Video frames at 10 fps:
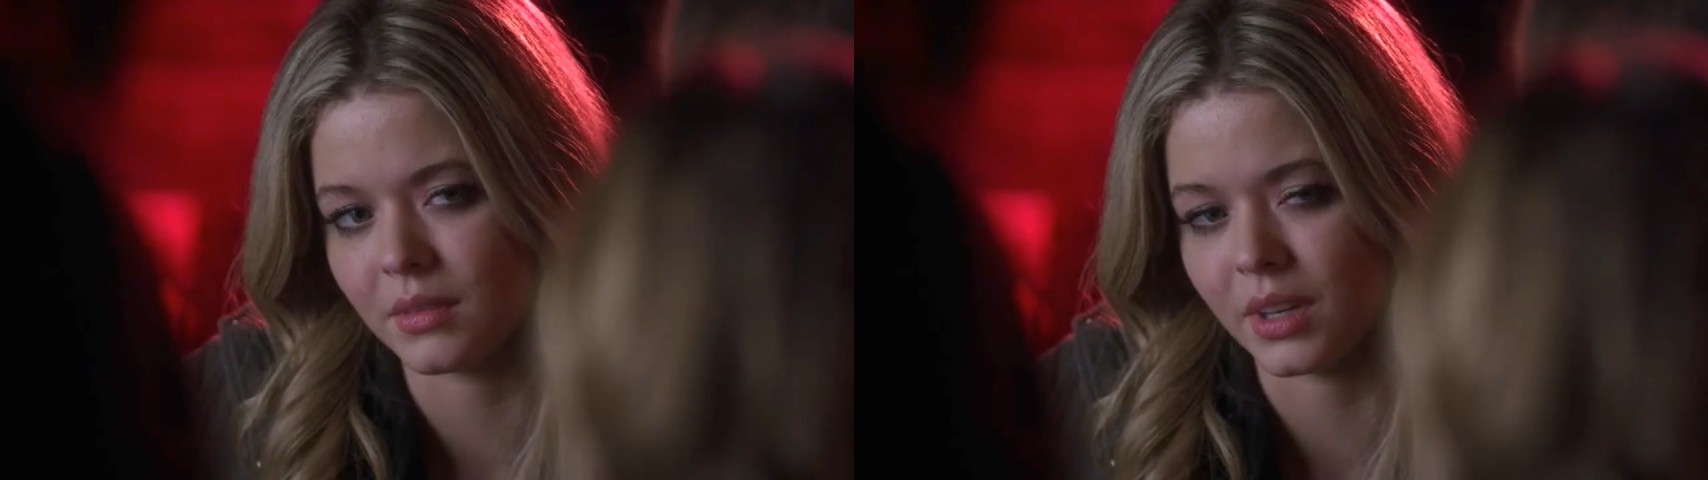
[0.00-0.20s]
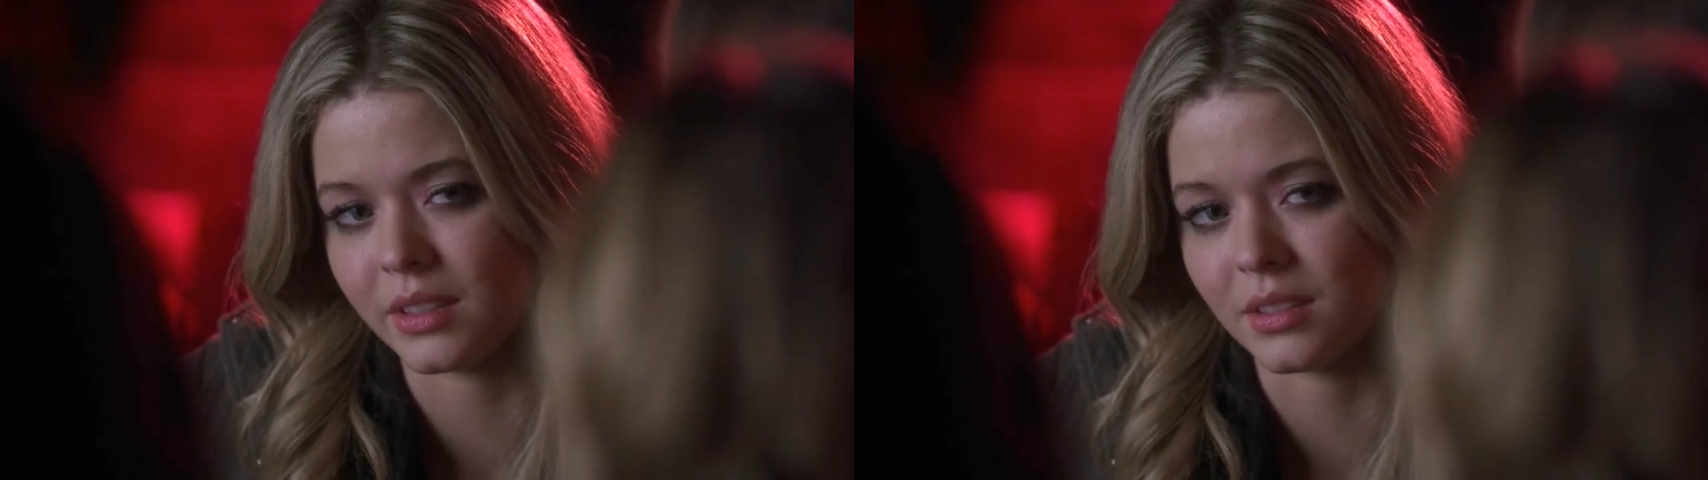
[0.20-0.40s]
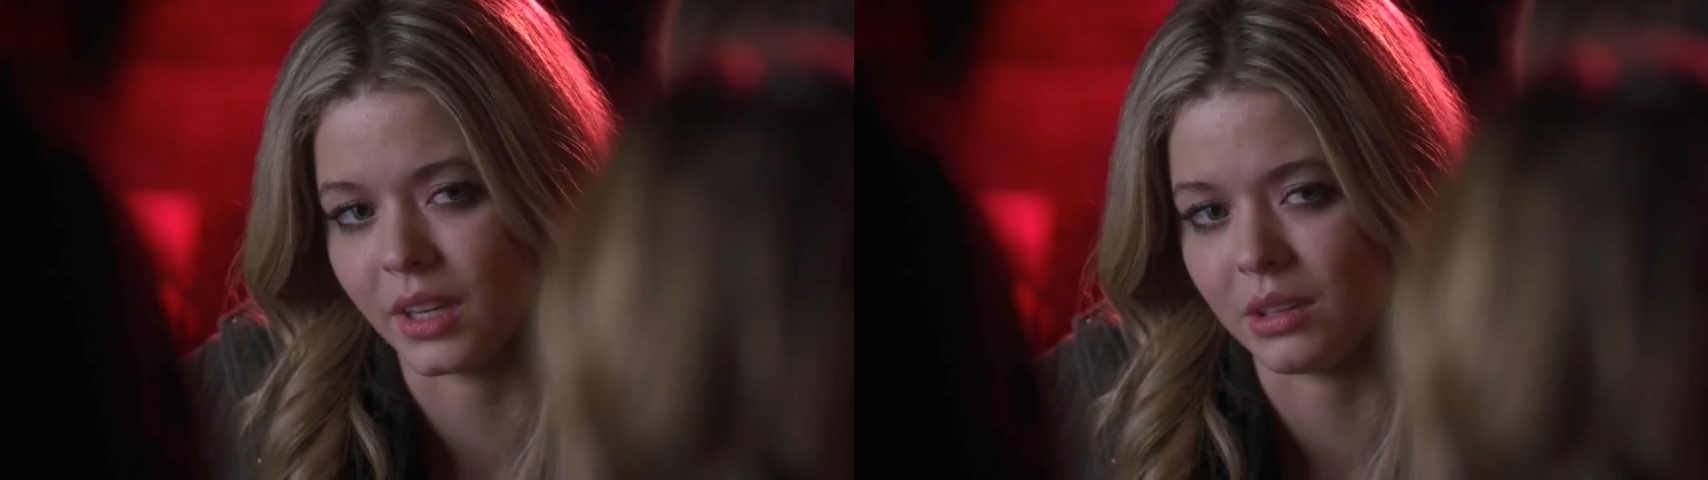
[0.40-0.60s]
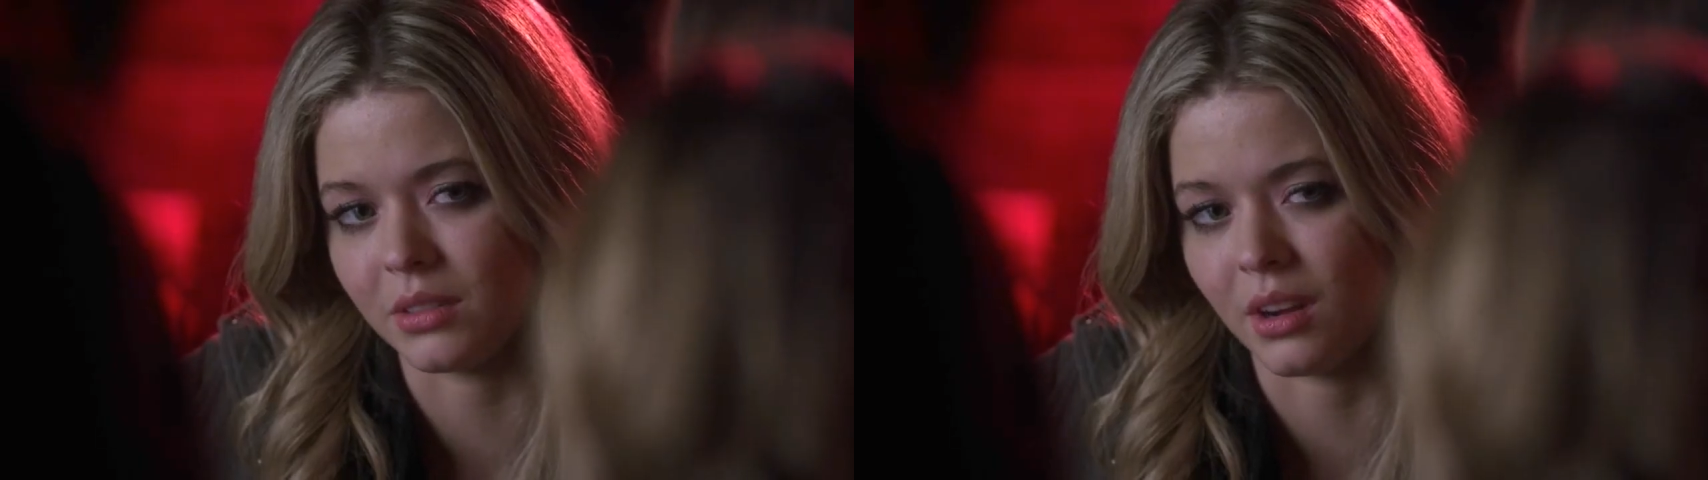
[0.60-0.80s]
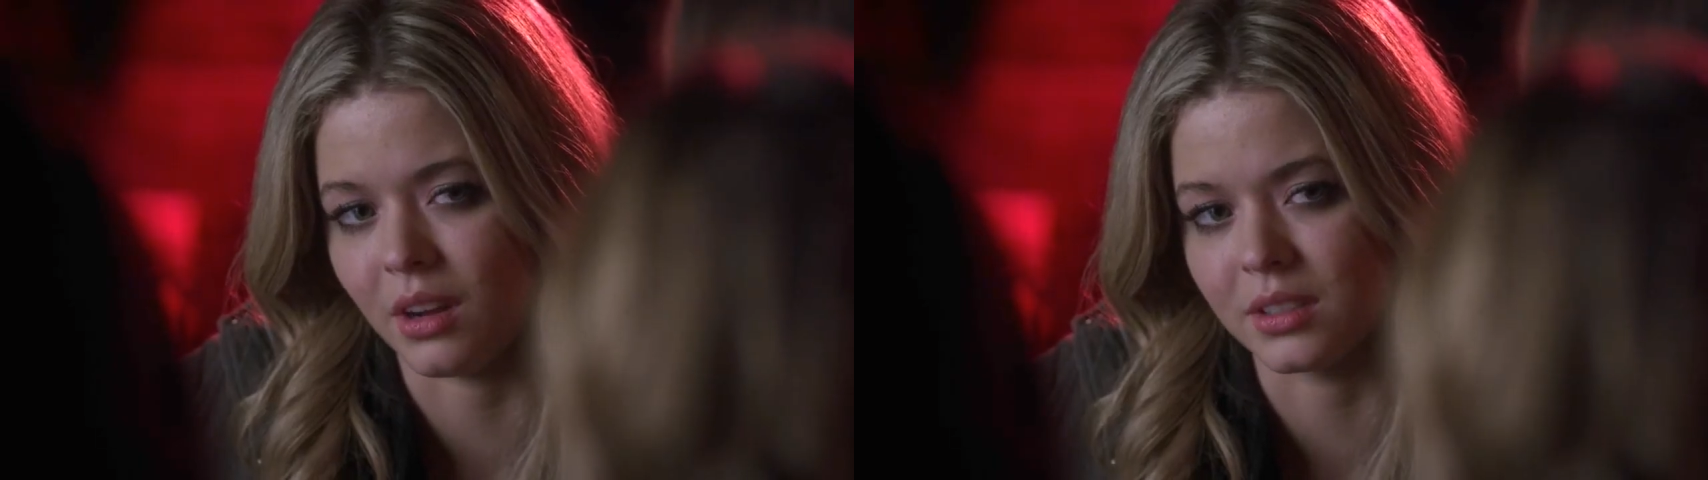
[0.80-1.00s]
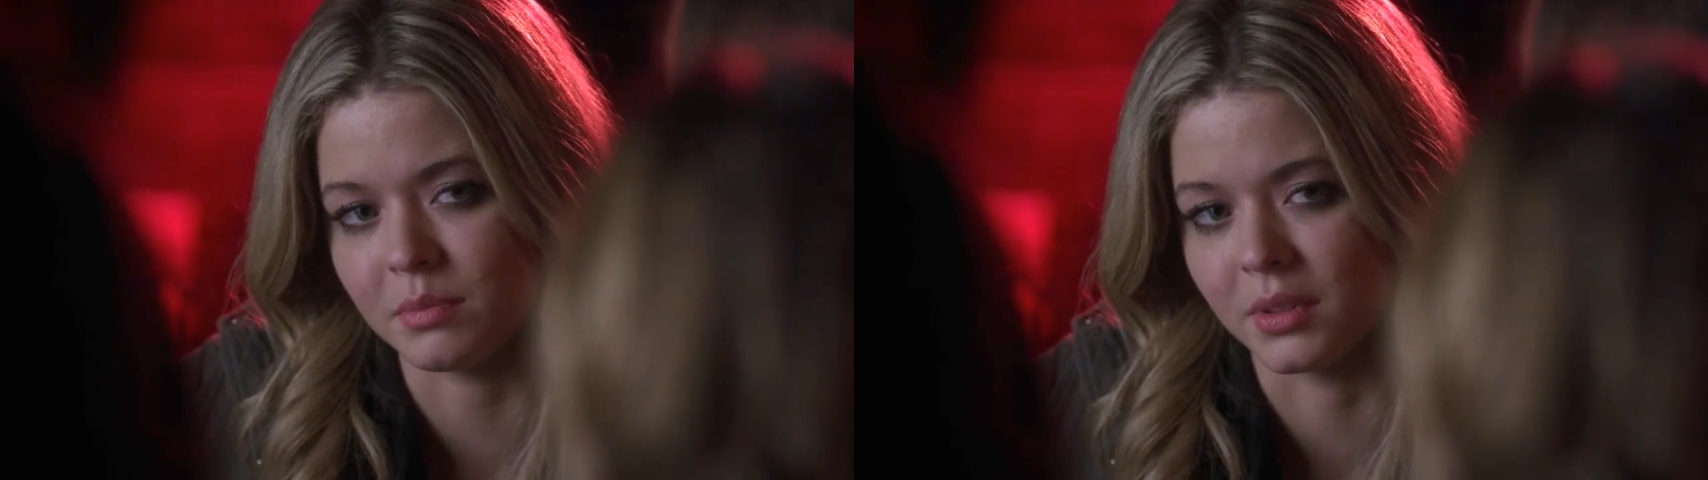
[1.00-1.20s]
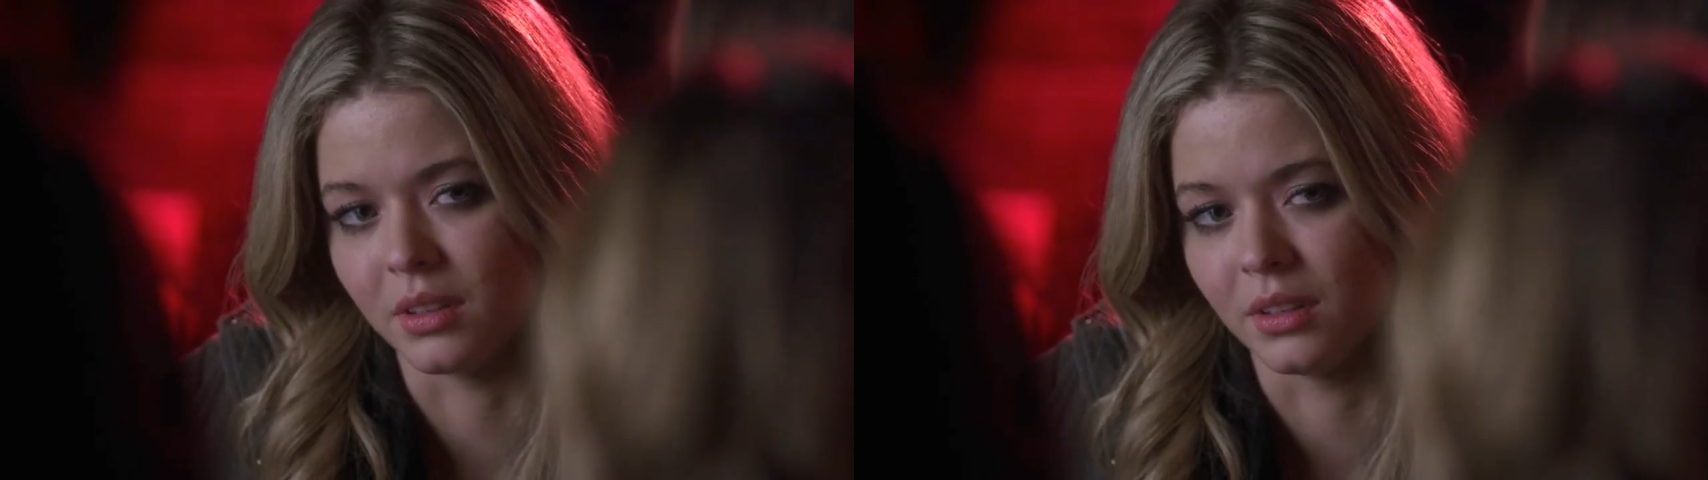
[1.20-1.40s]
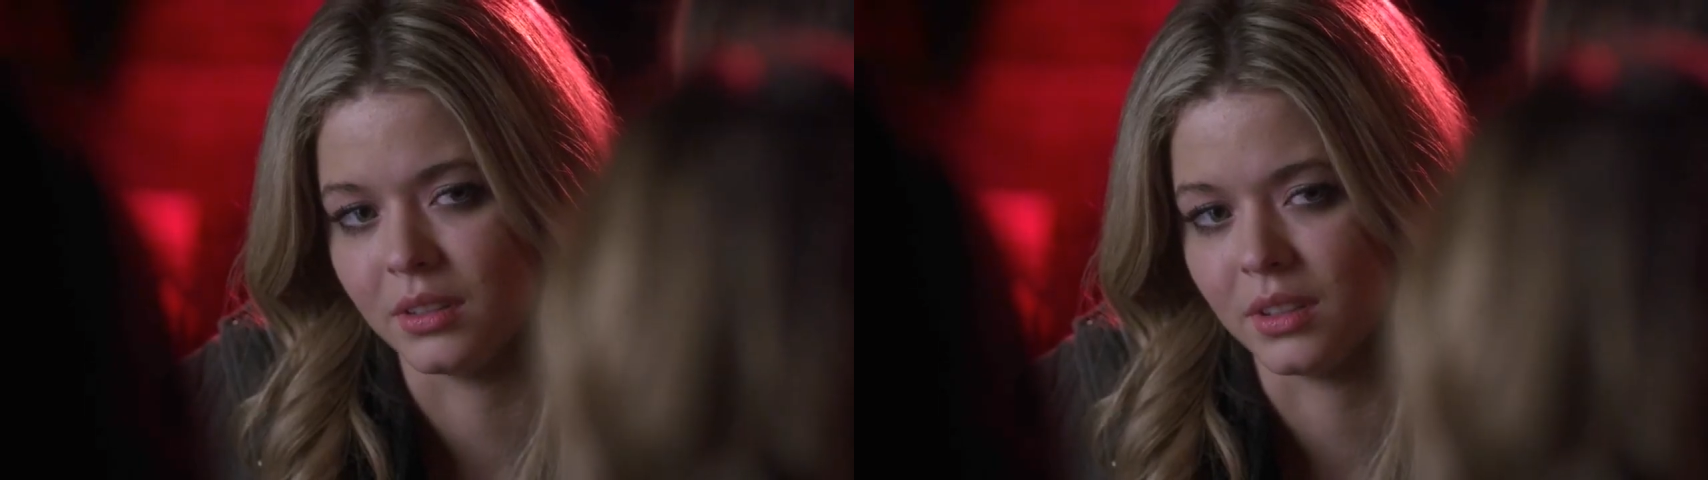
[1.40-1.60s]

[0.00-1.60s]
When I saw you in the hospital,